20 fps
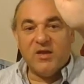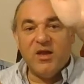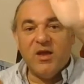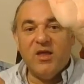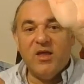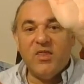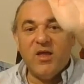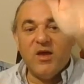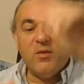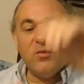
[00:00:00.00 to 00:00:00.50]

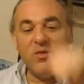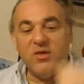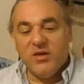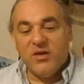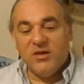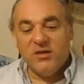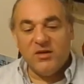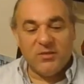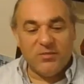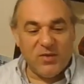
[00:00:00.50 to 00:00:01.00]
and that one
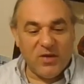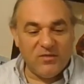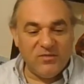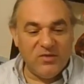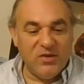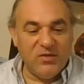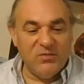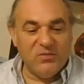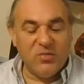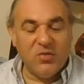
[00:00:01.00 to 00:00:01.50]
ended up
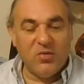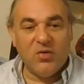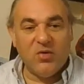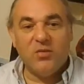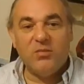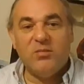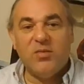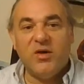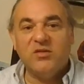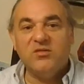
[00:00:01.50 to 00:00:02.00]
having more
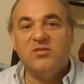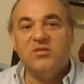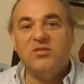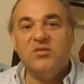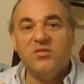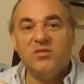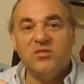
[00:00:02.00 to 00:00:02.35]
muscle